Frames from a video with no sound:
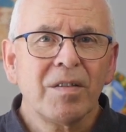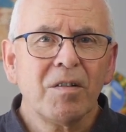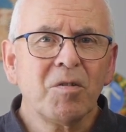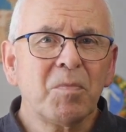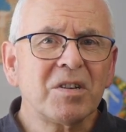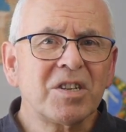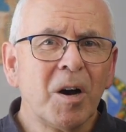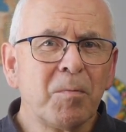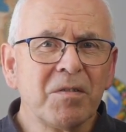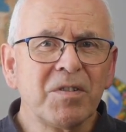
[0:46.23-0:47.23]
Over the past
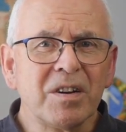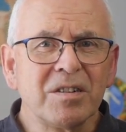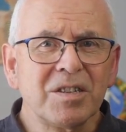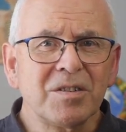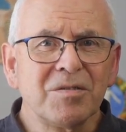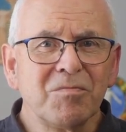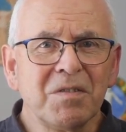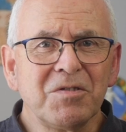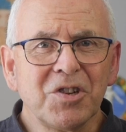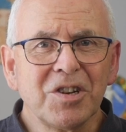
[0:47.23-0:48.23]
couple of years,
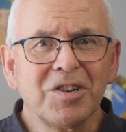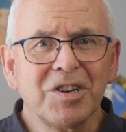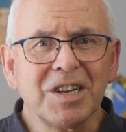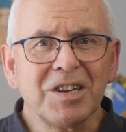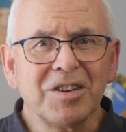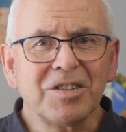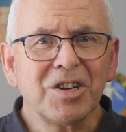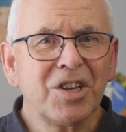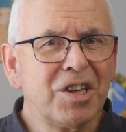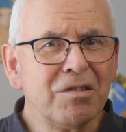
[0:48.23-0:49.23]
we've certainly learned a
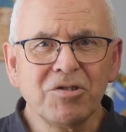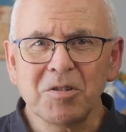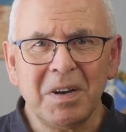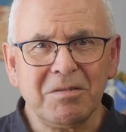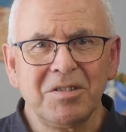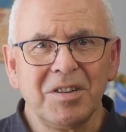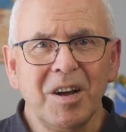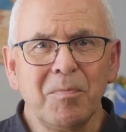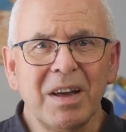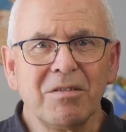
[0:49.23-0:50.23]
huge amount
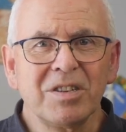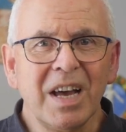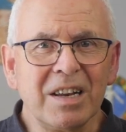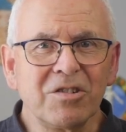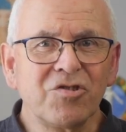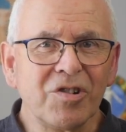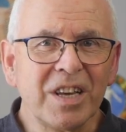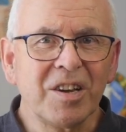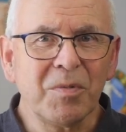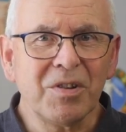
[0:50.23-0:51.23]
about
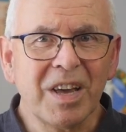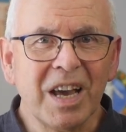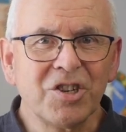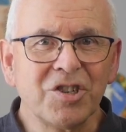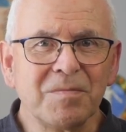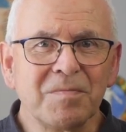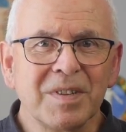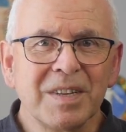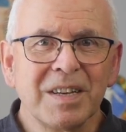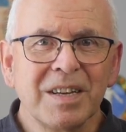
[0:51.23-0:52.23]
electronic communication.
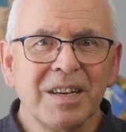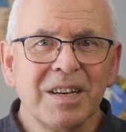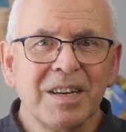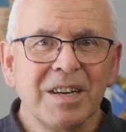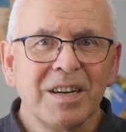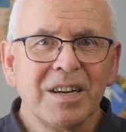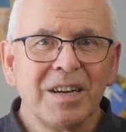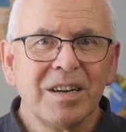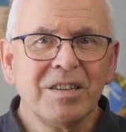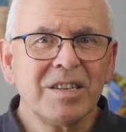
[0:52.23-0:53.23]

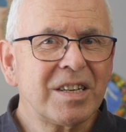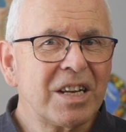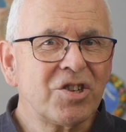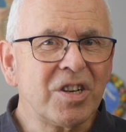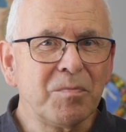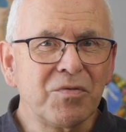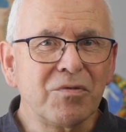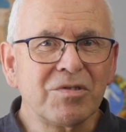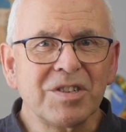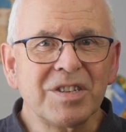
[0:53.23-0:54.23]
And this has actually
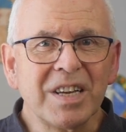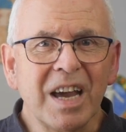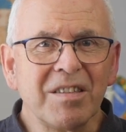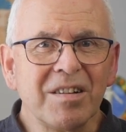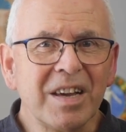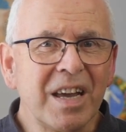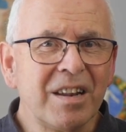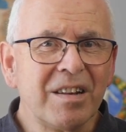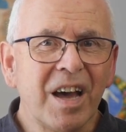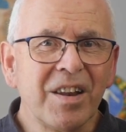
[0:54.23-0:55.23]
brought us together
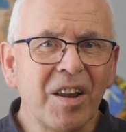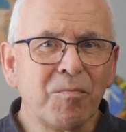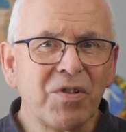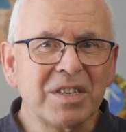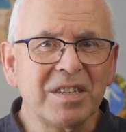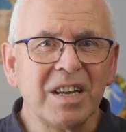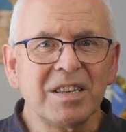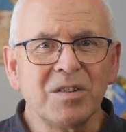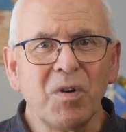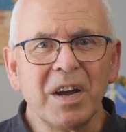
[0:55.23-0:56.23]
in an
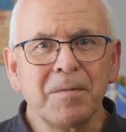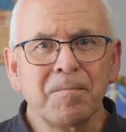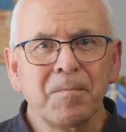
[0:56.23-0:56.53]
unprecedented way